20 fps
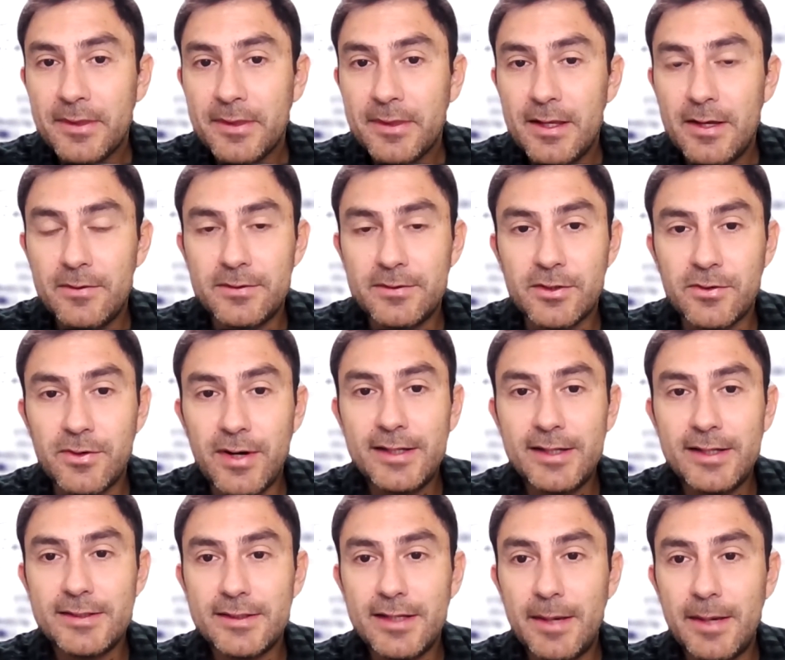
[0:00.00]
That was
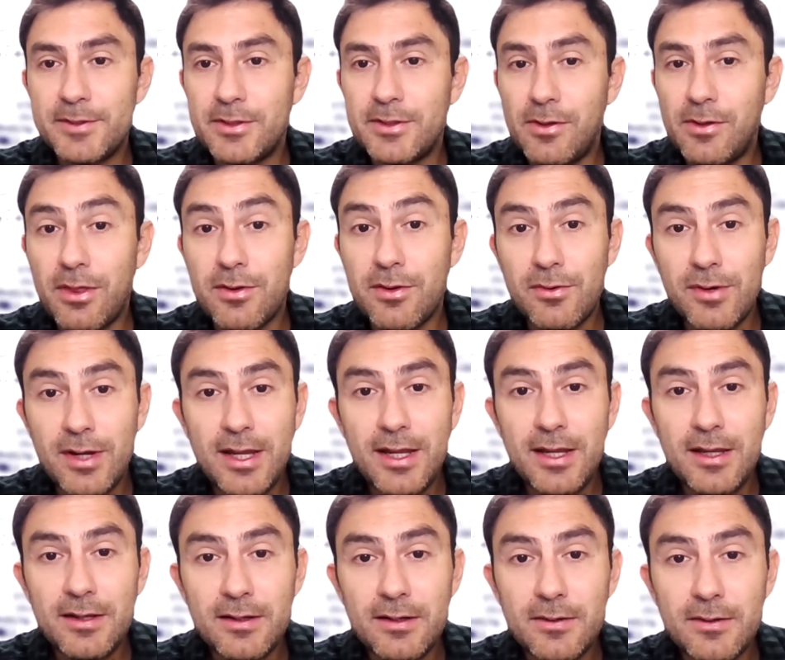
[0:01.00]
great. Episode
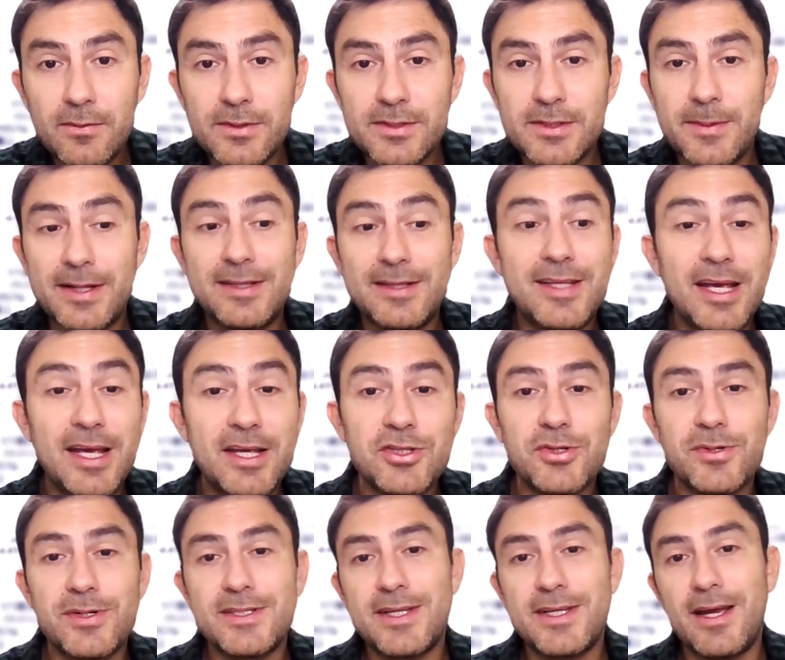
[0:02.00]
3 was about
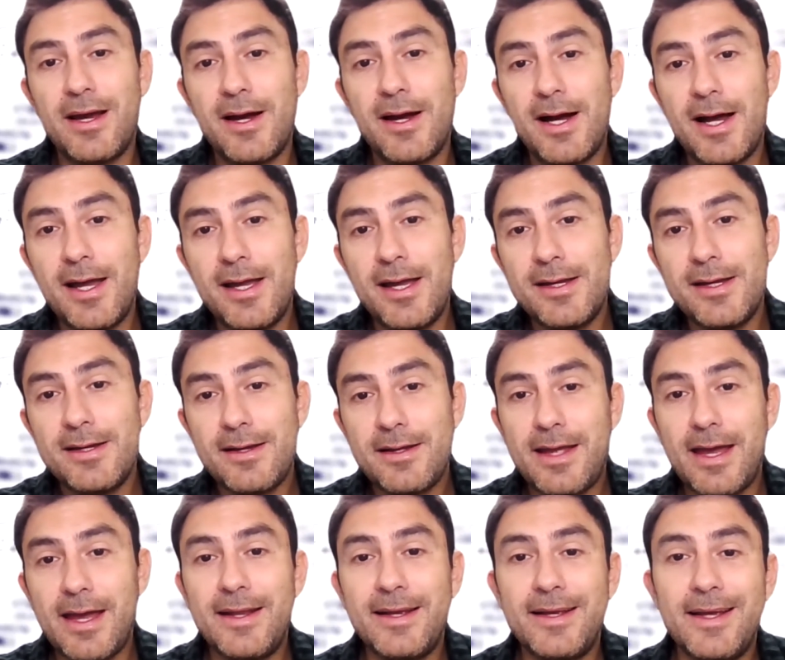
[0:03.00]
dangerous AI,
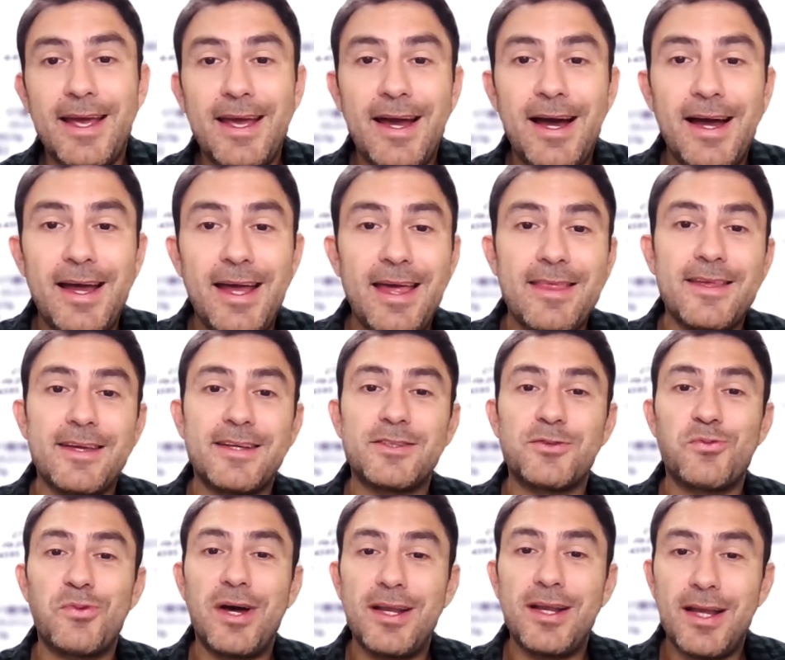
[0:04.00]
getting AI ethics
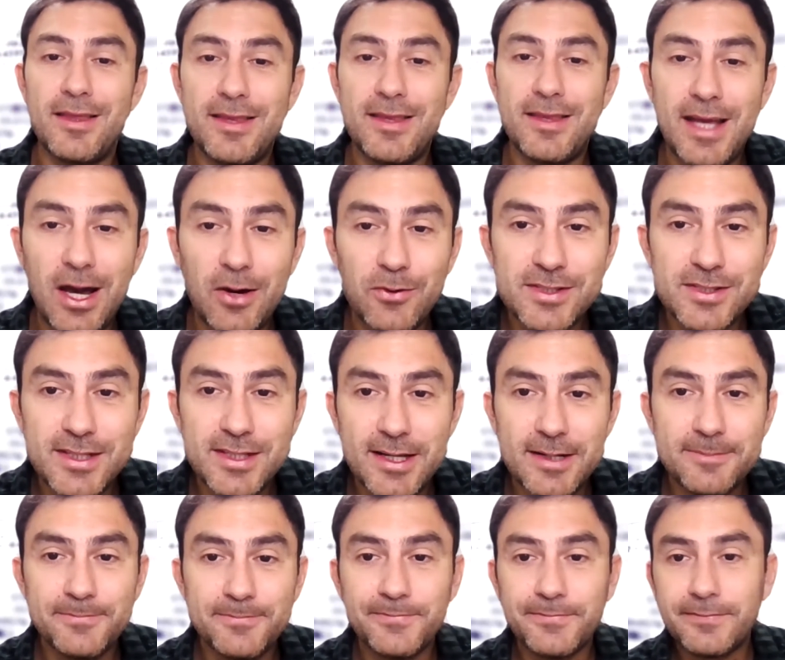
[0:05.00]
right at the
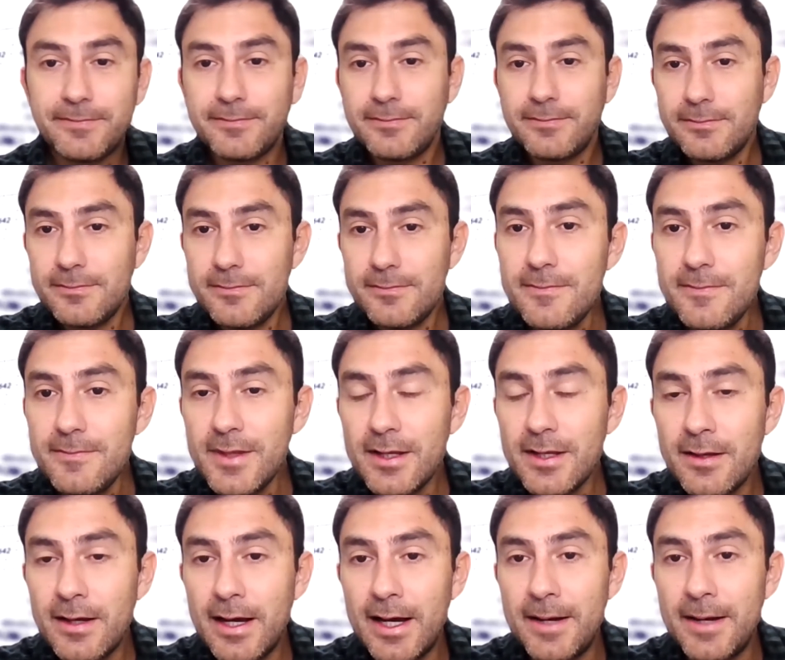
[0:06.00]
outset.
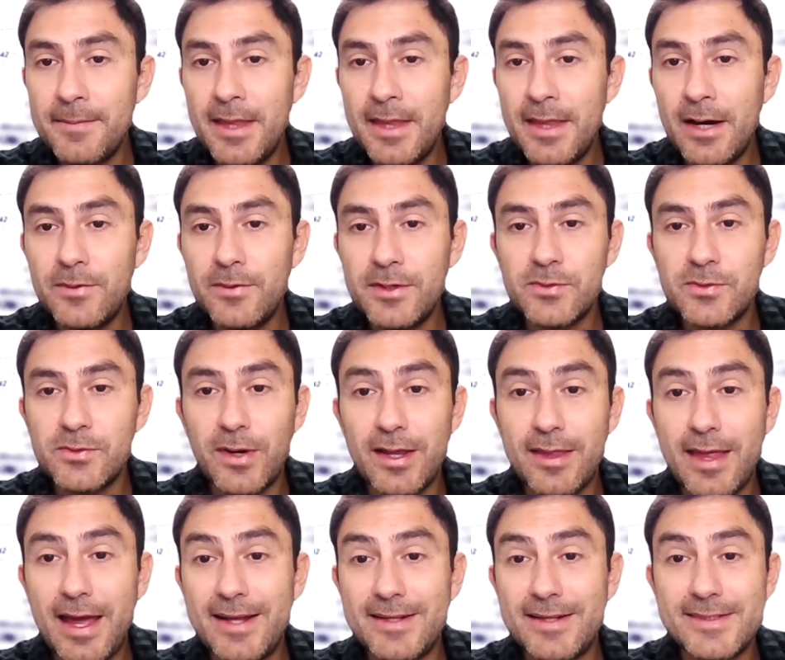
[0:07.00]
That was with
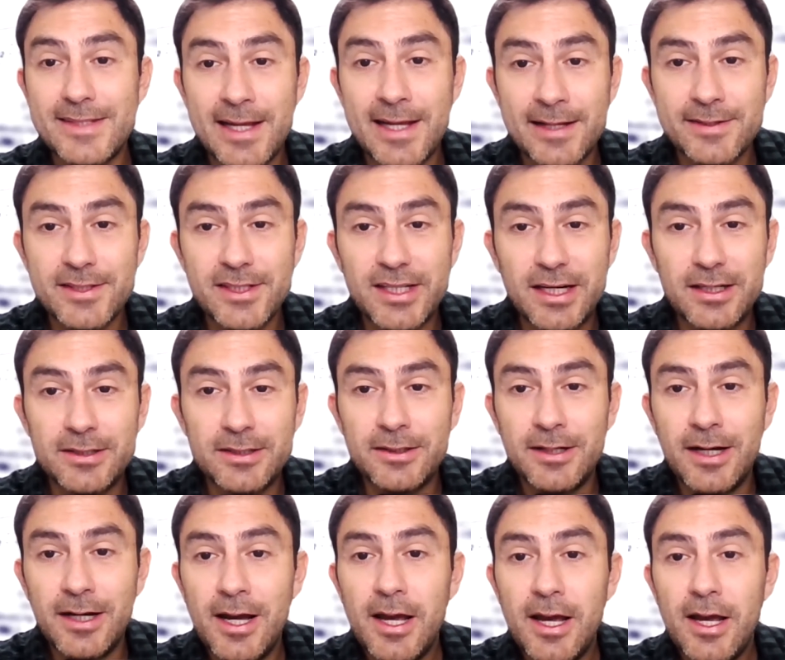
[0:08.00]
Ed
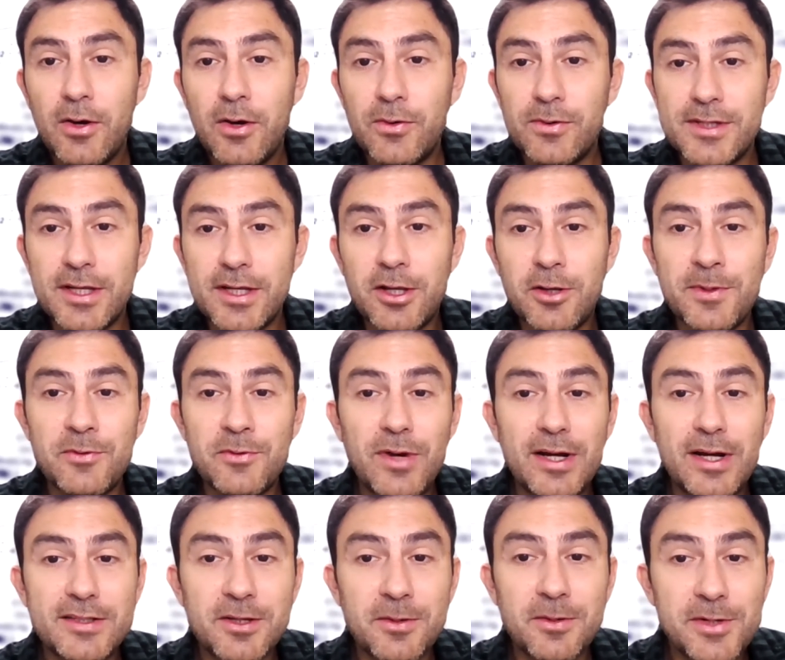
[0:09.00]
Santow, who's a Human
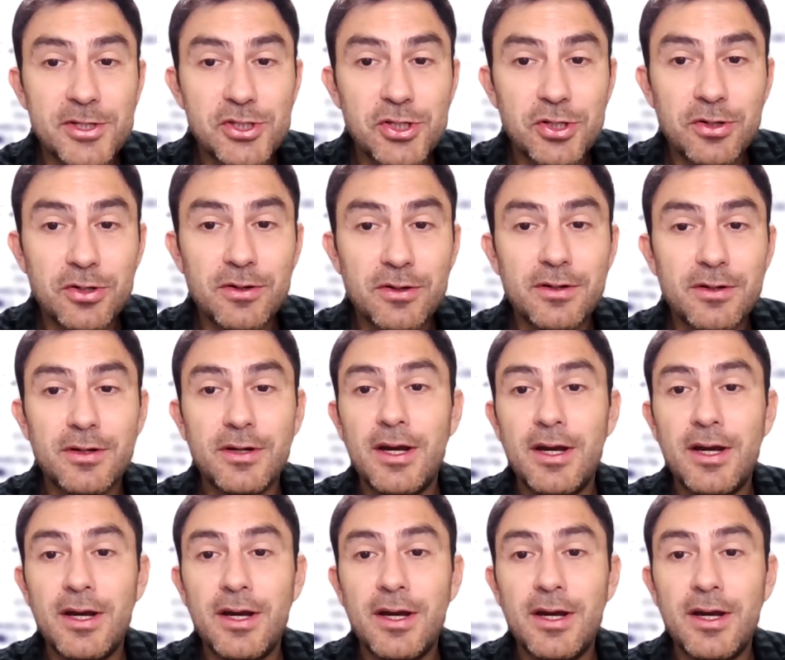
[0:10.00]
Rights Commissioner